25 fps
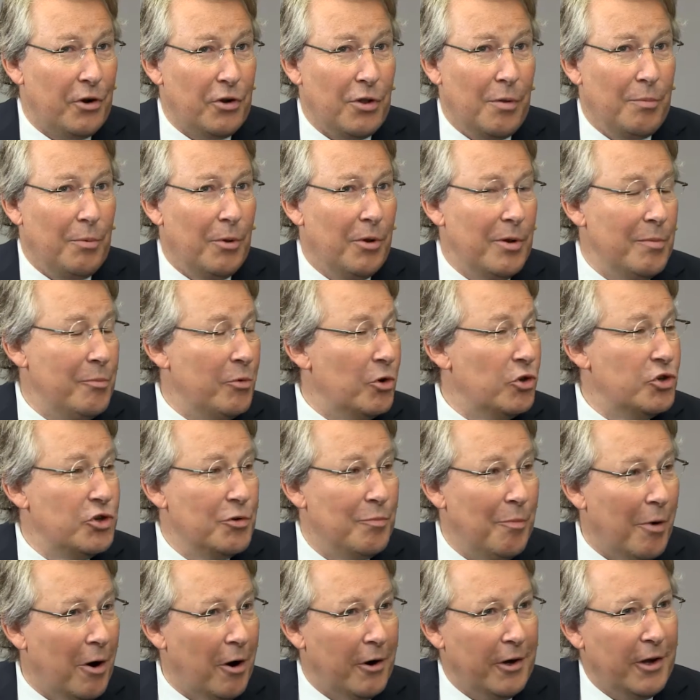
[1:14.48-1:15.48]
example,
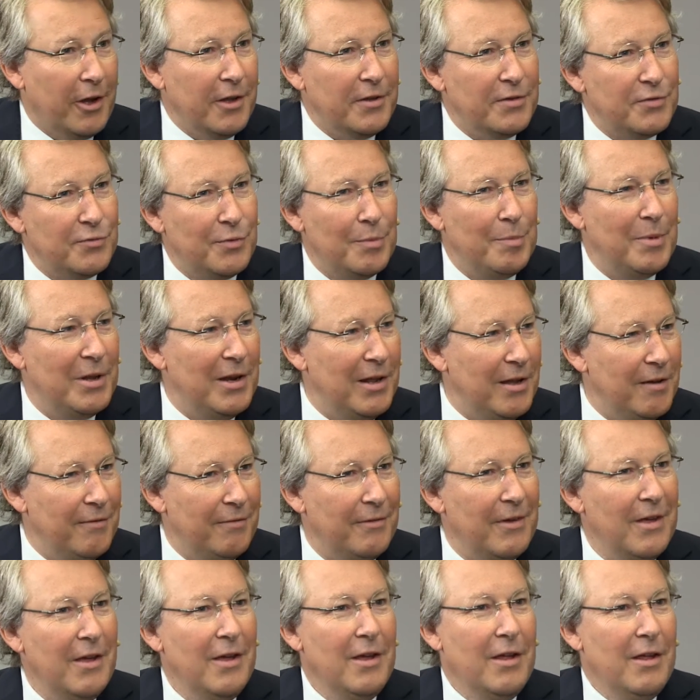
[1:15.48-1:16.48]
emerging markets, we
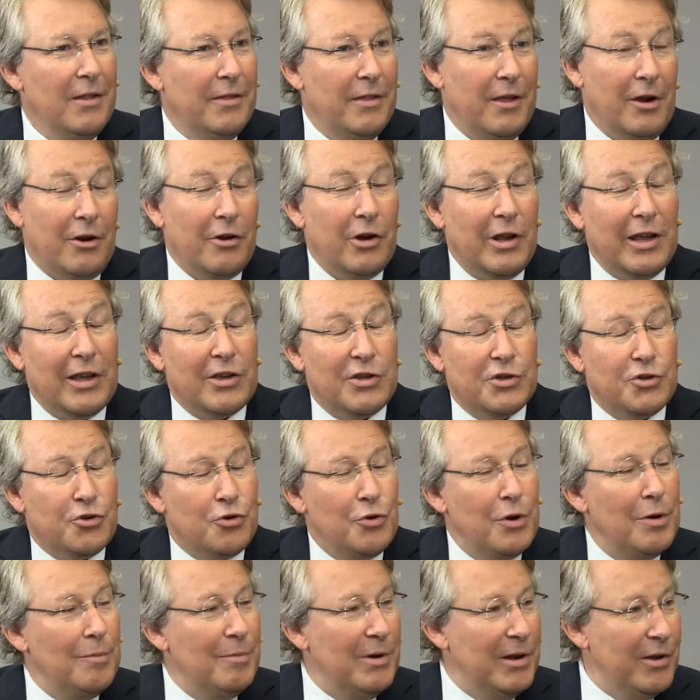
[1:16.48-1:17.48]
believe they are
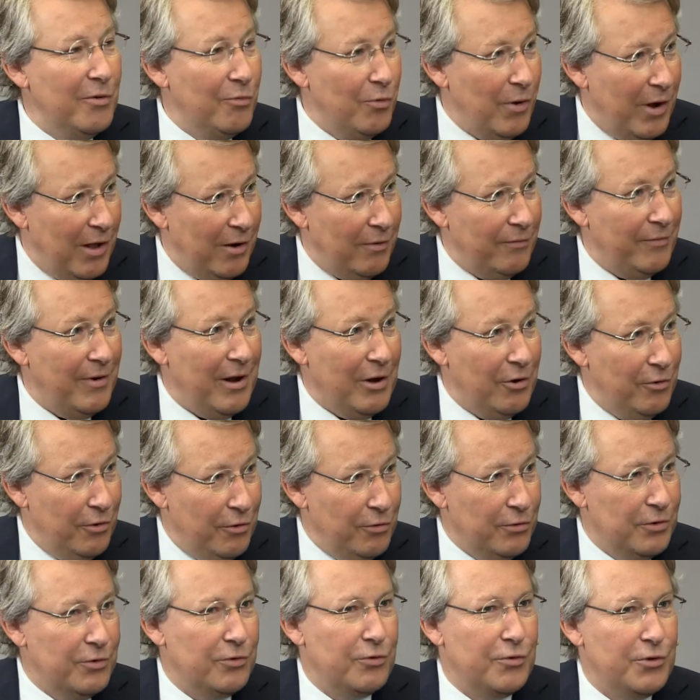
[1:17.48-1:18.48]
extremely well
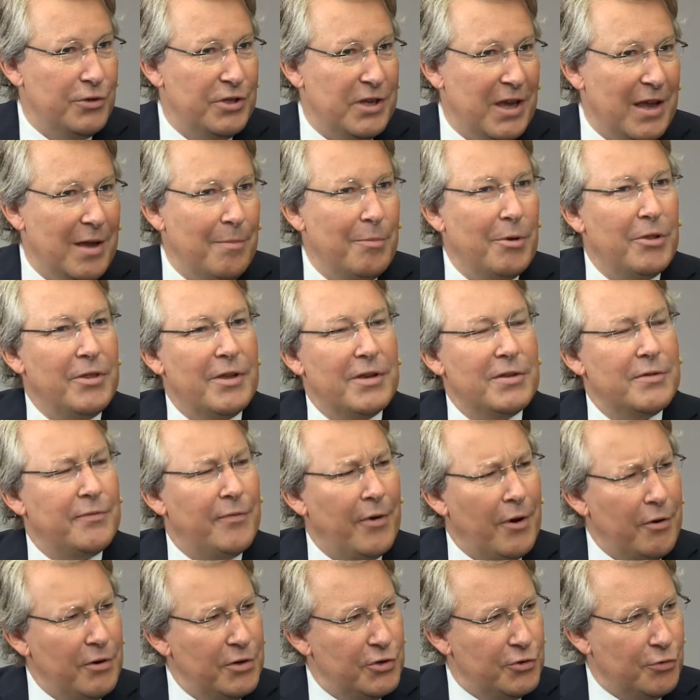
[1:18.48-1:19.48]
valued today, but there's
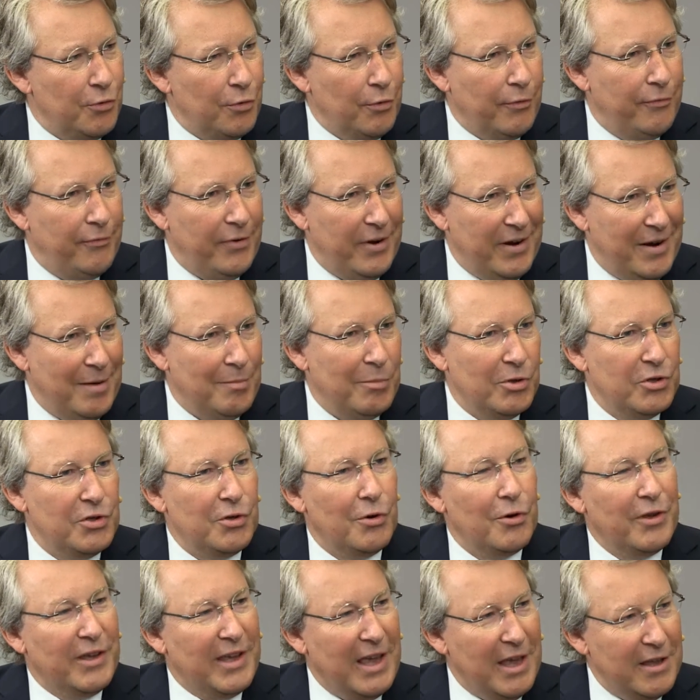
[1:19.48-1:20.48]
very strong
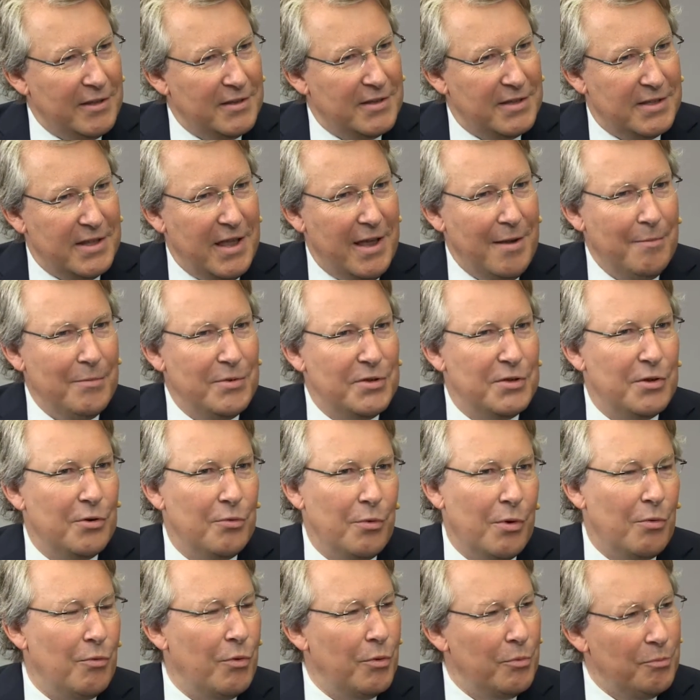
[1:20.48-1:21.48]
fundamental against them, so
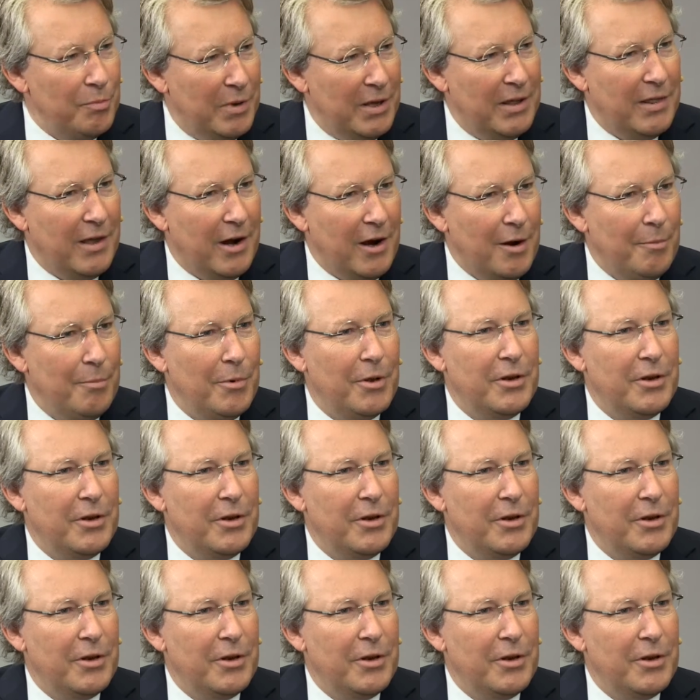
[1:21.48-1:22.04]
we won't be there.